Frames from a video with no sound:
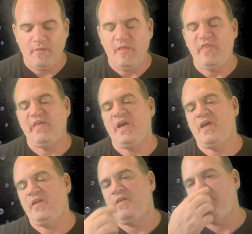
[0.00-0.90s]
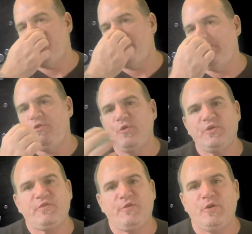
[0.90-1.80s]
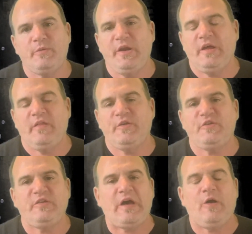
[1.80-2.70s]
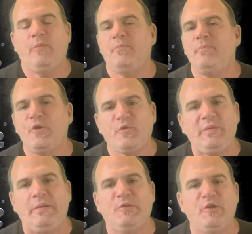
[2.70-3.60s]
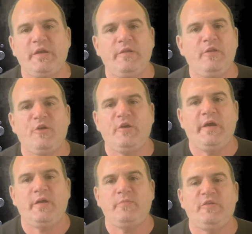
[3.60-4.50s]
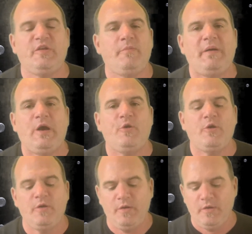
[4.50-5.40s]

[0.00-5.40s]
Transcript: Then the newest form right now, this is how most people are getting their kratom, is in a powder.